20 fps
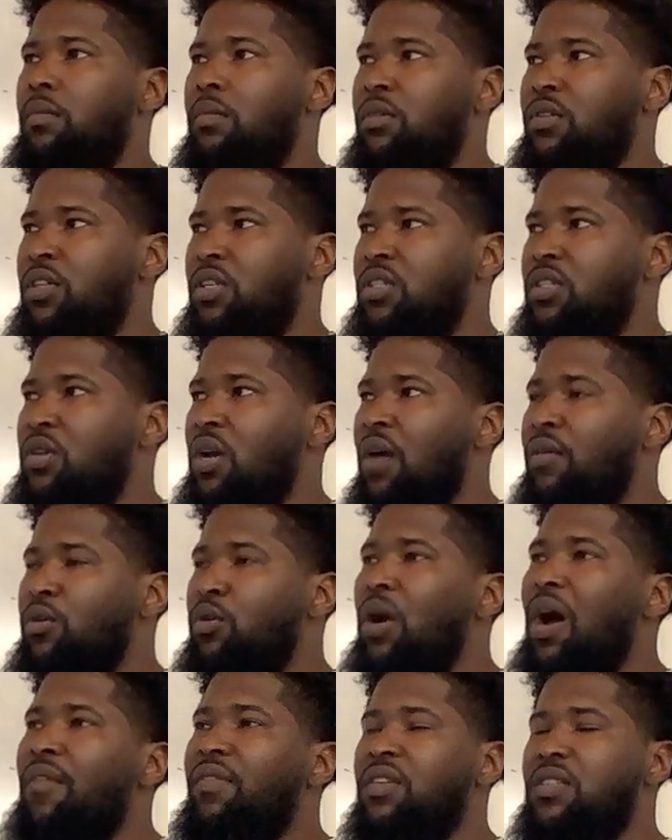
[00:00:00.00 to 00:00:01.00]
You don't
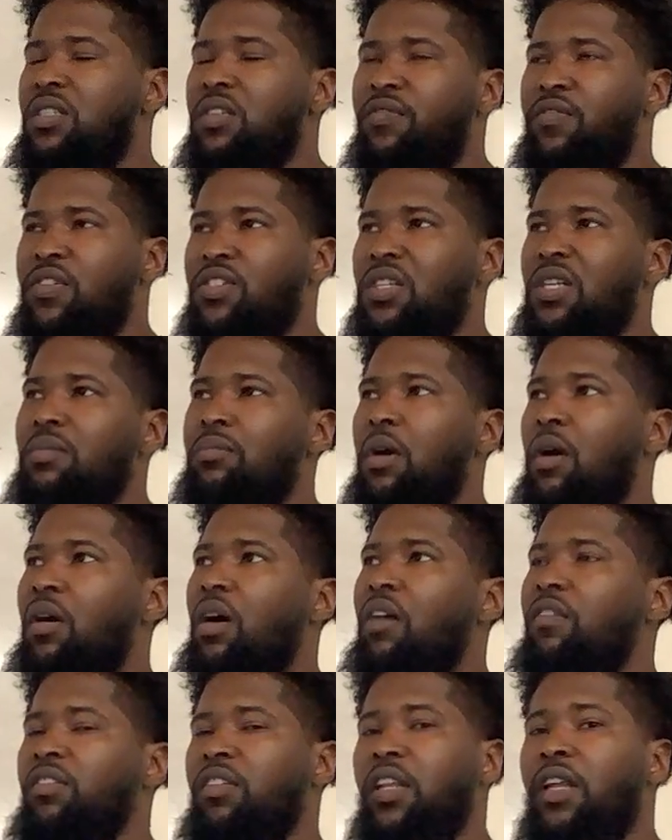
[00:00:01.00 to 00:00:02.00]
have a sufficient amount
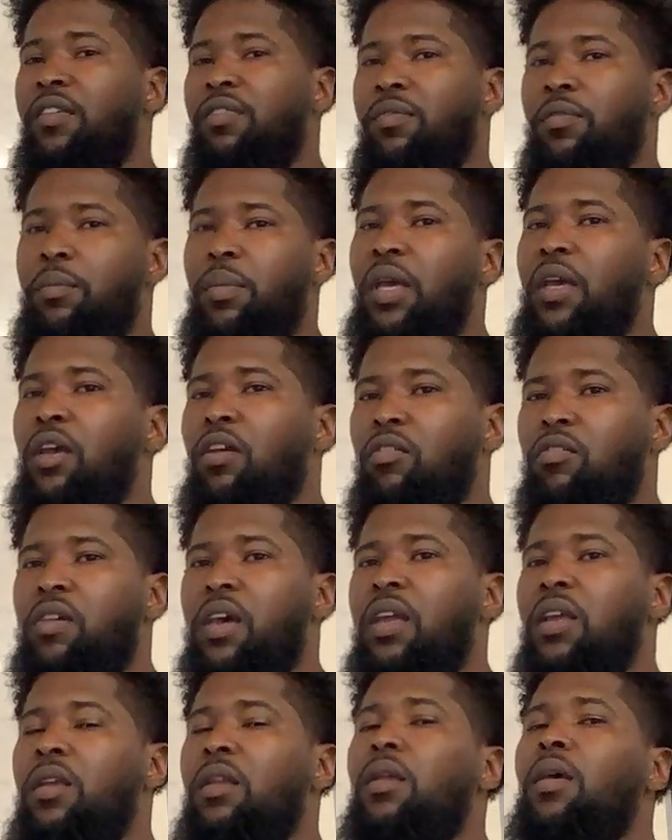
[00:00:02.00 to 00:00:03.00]
of lift being
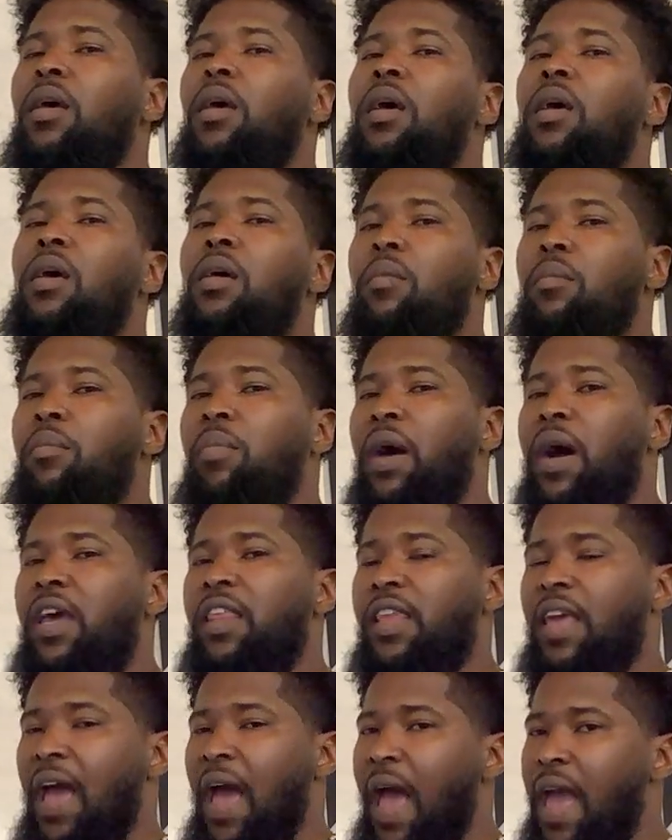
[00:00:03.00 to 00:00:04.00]
created by
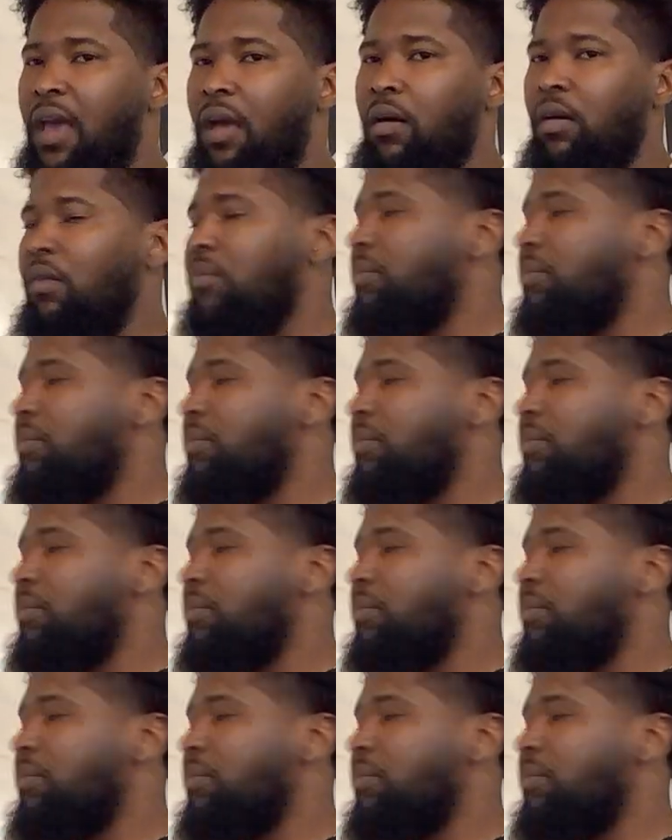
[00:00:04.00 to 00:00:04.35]
the angle